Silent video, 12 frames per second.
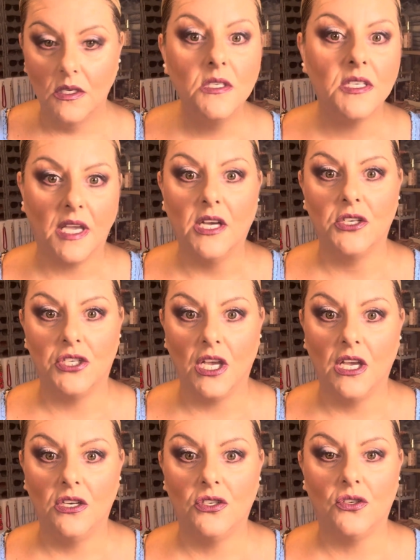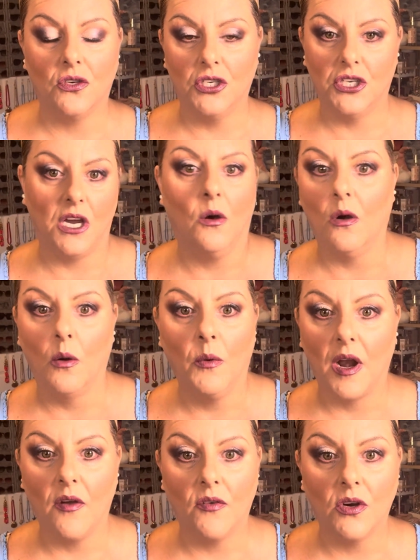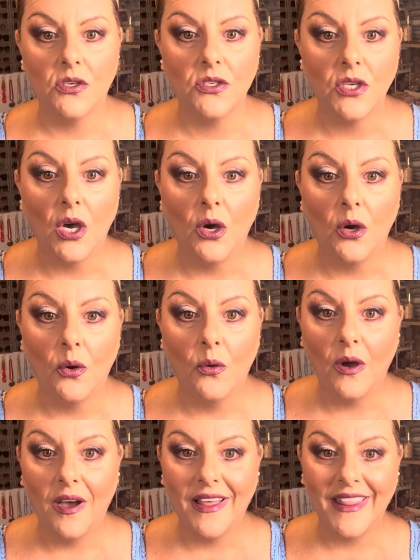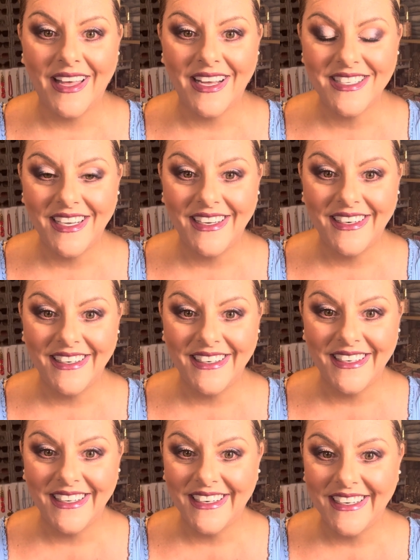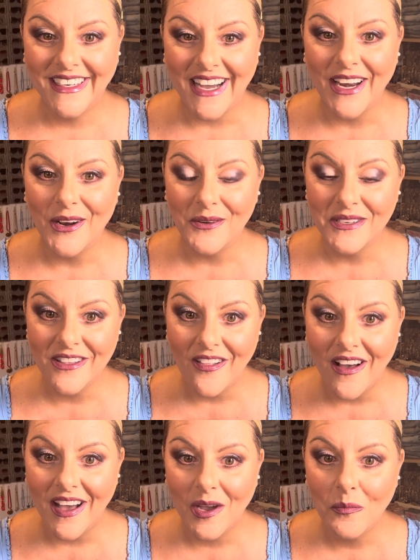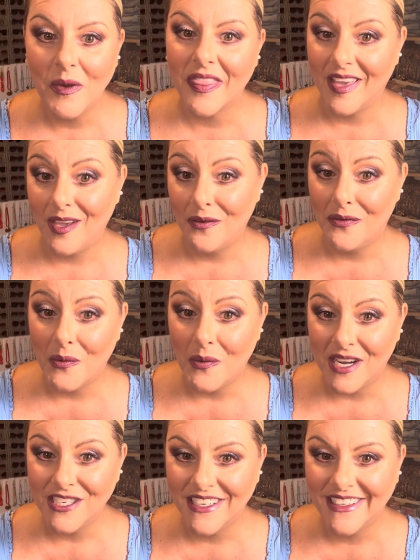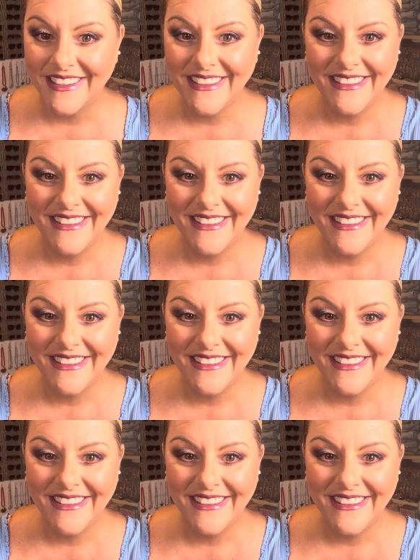to get changed or shower or whatever. So that's it. I know it's long, but thank you for watching.